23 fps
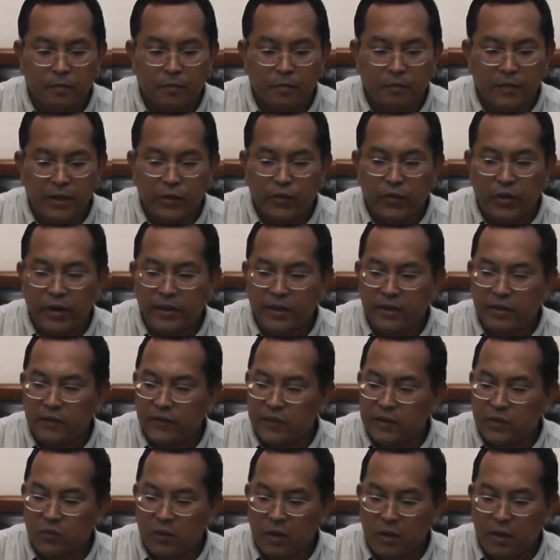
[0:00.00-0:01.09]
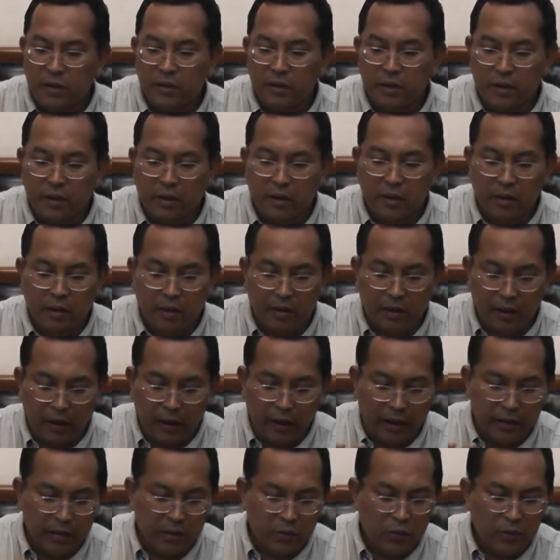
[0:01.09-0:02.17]
be creative as well. There are
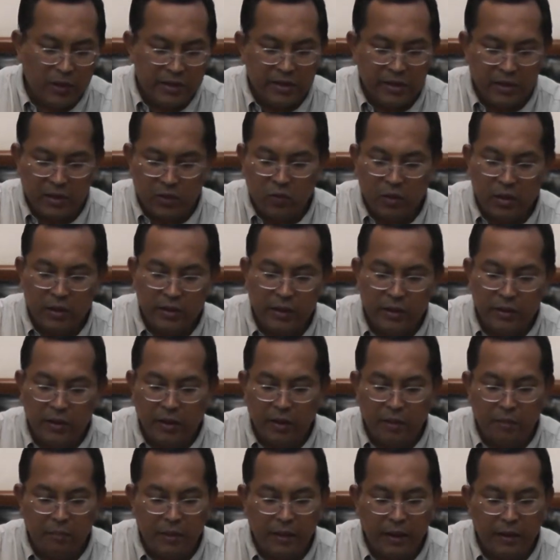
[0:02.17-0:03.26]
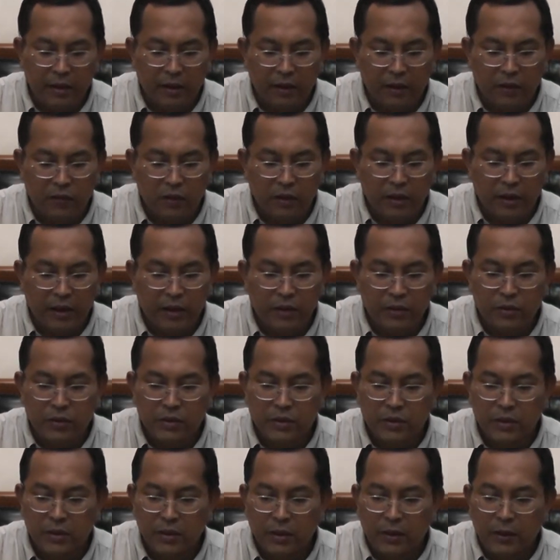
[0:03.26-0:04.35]
other ways as well that you can make
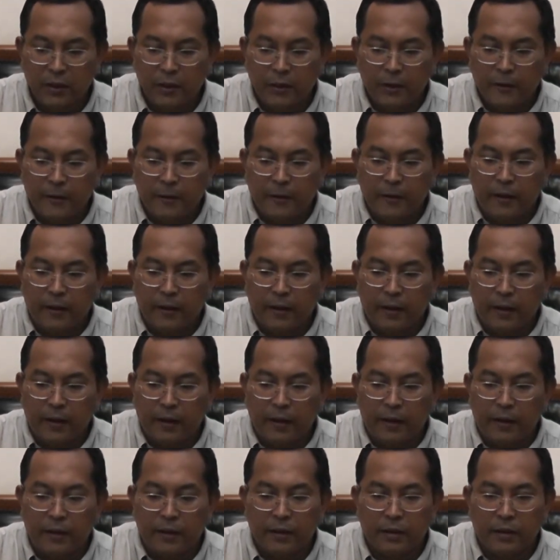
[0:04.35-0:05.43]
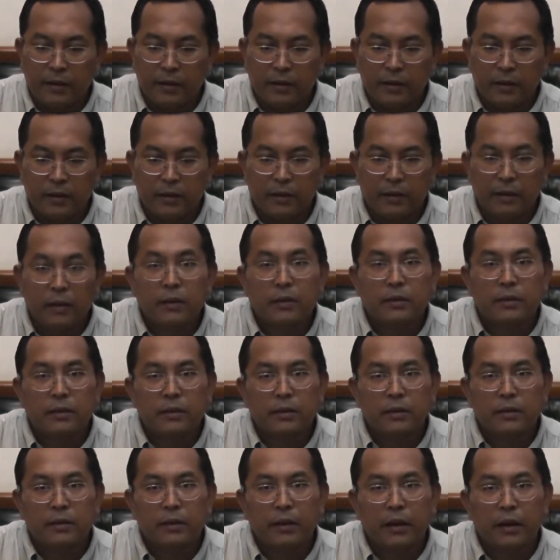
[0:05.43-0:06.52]
avocados. And
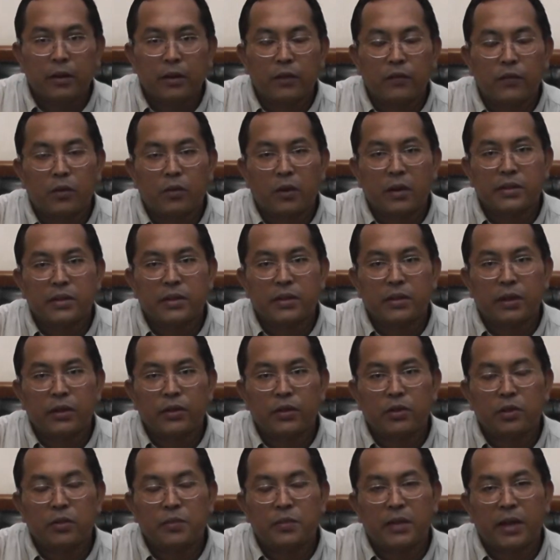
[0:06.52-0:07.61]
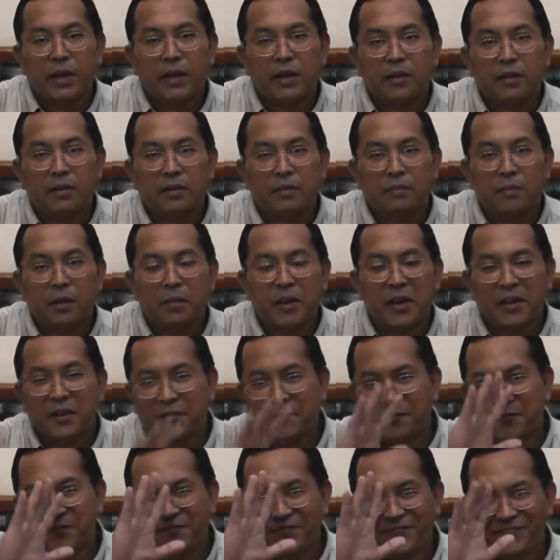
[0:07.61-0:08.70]
thank you for watching our YouTube channel.
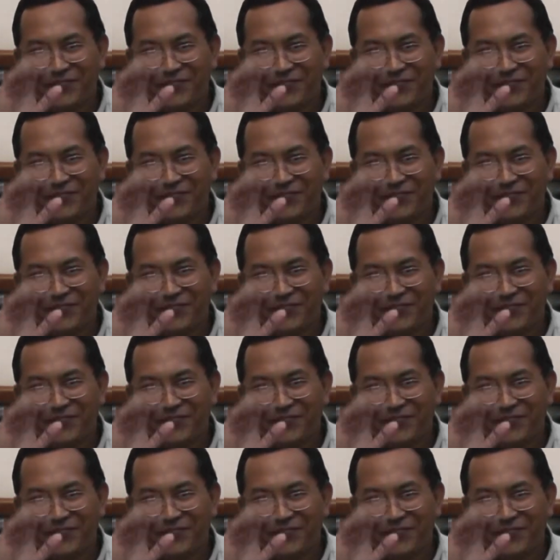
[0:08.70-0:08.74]
Bye-bye.